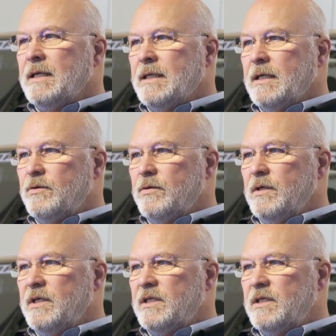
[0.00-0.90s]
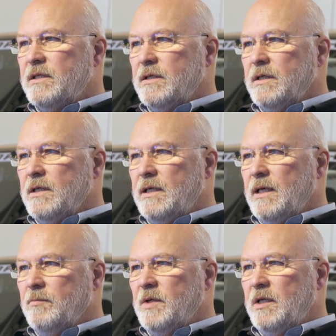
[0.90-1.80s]
With the one ninety,
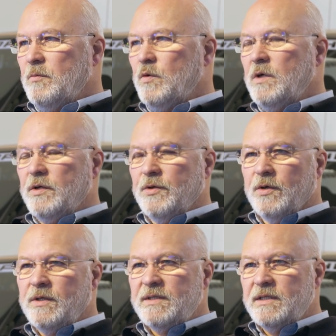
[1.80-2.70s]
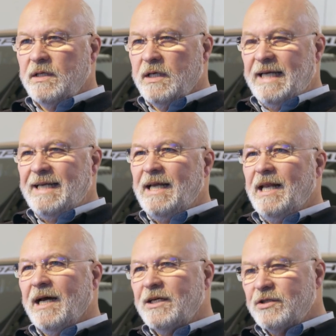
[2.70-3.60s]
he entered the Endurance
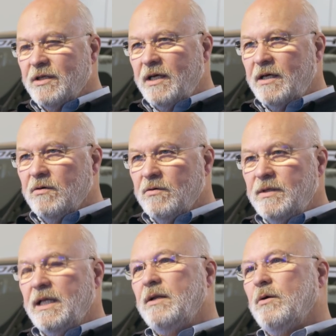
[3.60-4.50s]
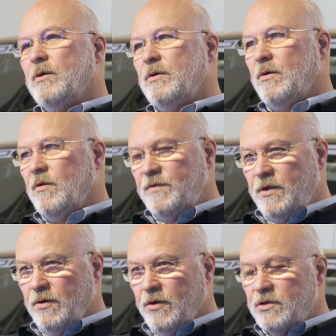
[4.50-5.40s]
Championships on the
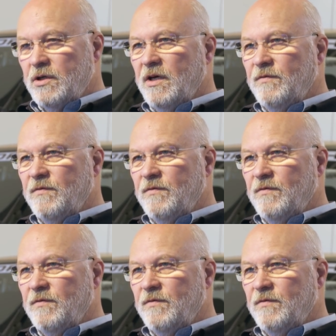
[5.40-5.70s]
Nordschleife.